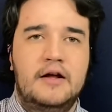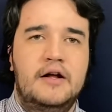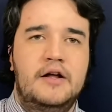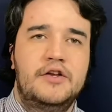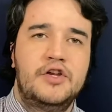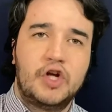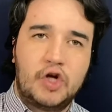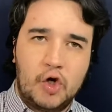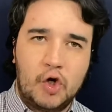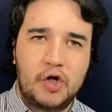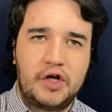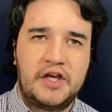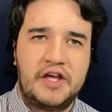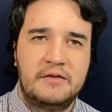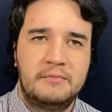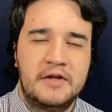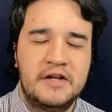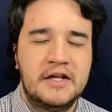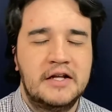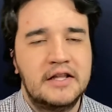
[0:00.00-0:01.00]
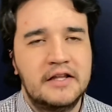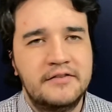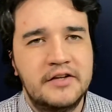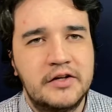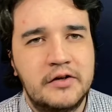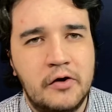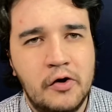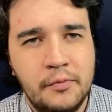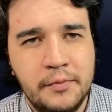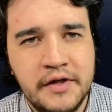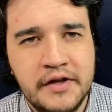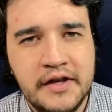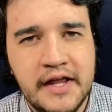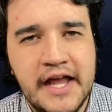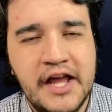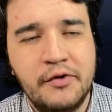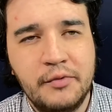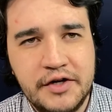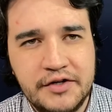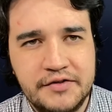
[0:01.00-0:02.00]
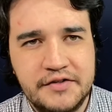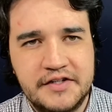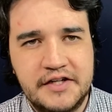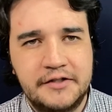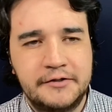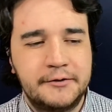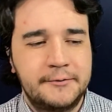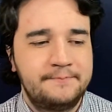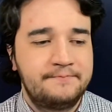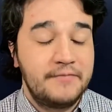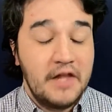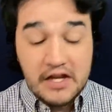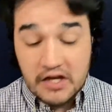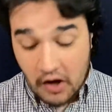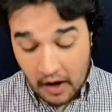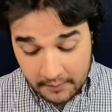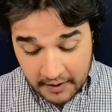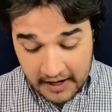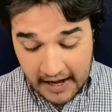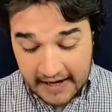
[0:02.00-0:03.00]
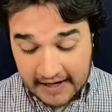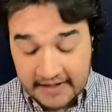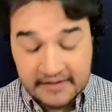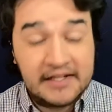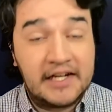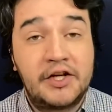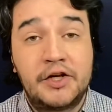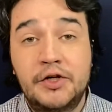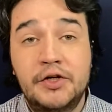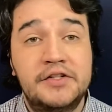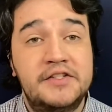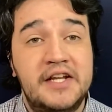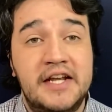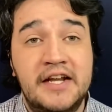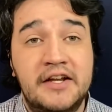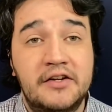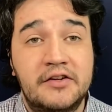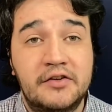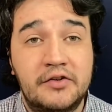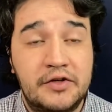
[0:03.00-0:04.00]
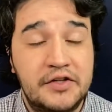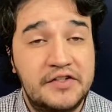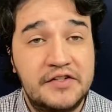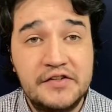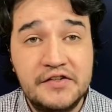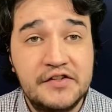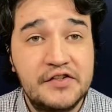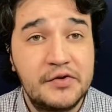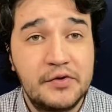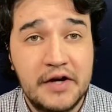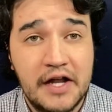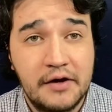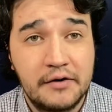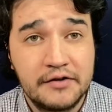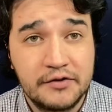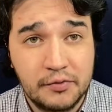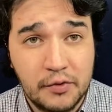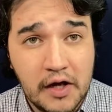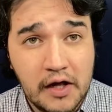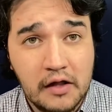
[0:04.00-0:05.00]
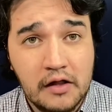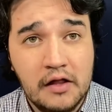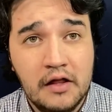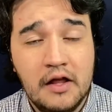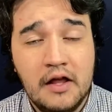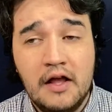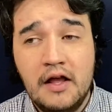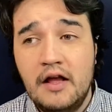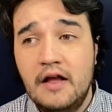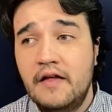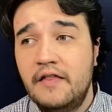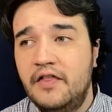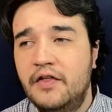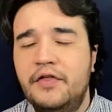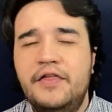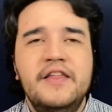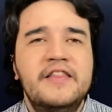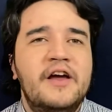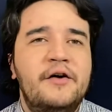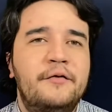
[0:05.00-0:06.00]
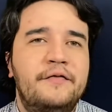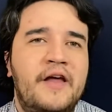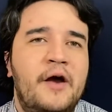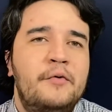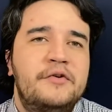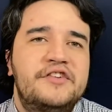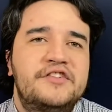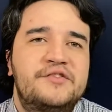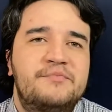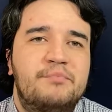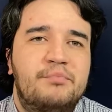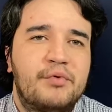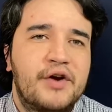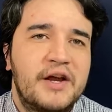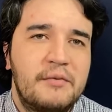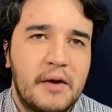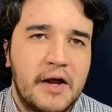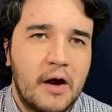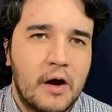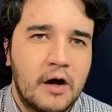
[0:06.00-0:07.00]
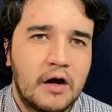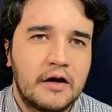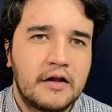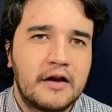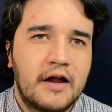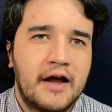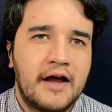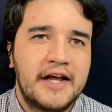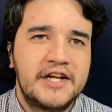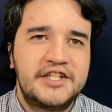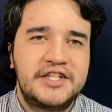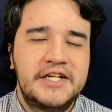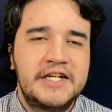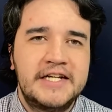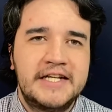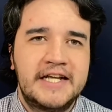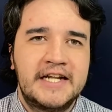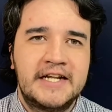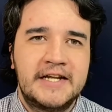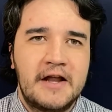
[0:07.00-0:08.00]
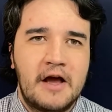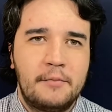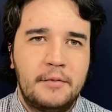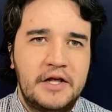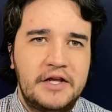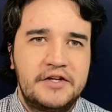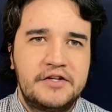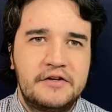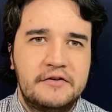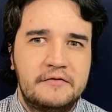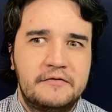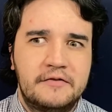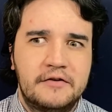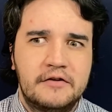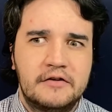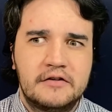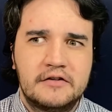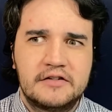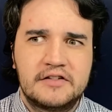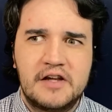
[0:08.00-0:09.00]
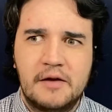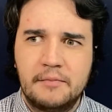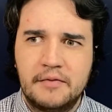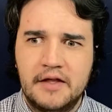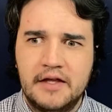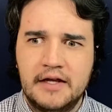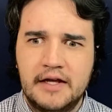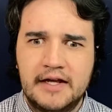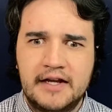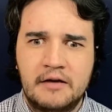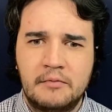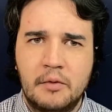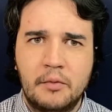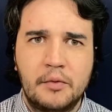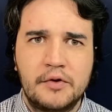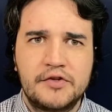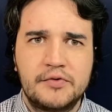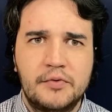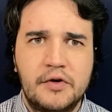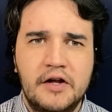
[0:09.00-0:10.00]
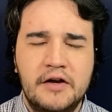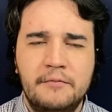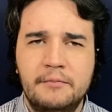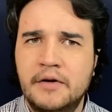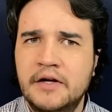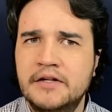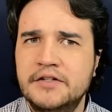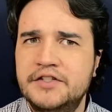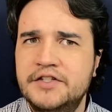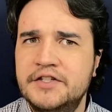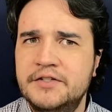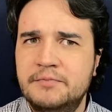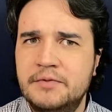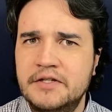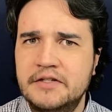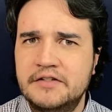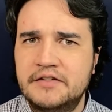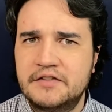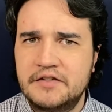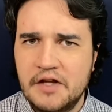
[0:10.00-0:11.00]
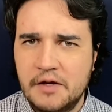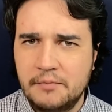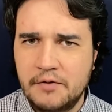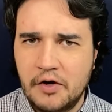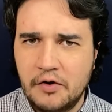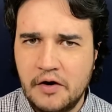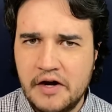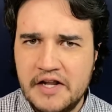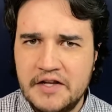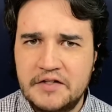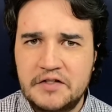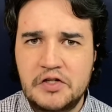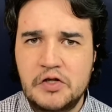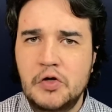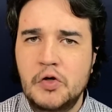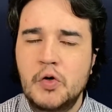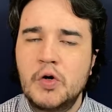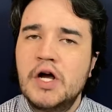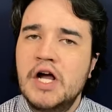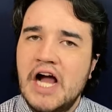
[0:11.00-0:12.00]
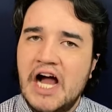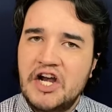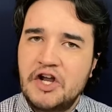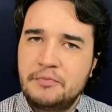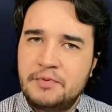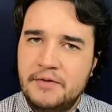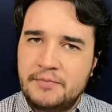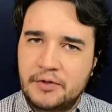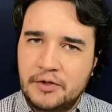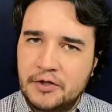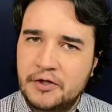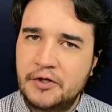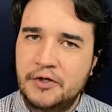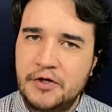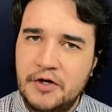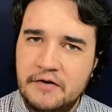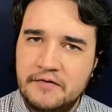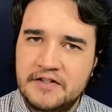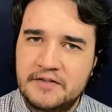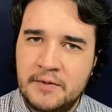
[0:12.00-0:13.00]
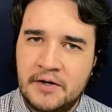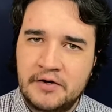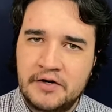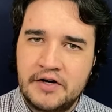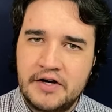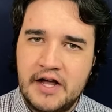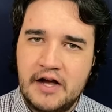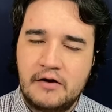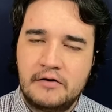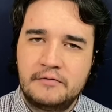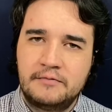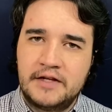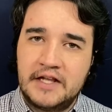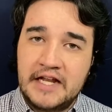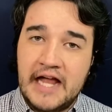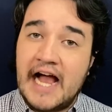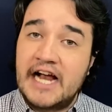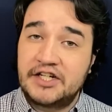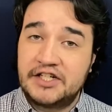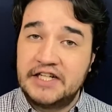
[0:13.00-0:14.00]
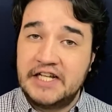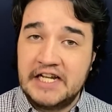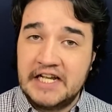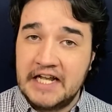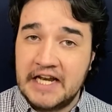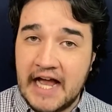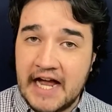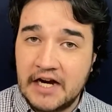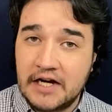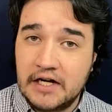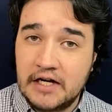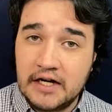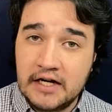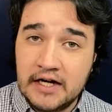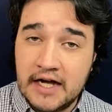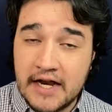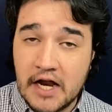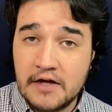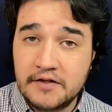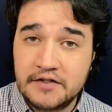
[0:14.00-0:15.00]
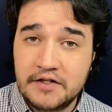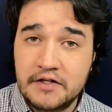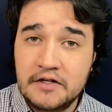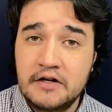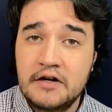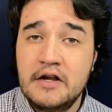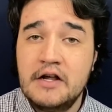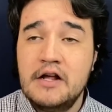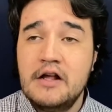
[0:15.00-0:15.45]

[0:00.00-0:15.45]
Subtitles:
Nicole Kidman, Olivia Colman, and Rachel Zegler. Now, I guess I could take Kristen Stewart out as well. The thing that would just break my heart. She didn't get a nomination for something. I can't remember which one, but she's been snubbed already. So I know people are a little nervous about her now, actually getting an Oscar.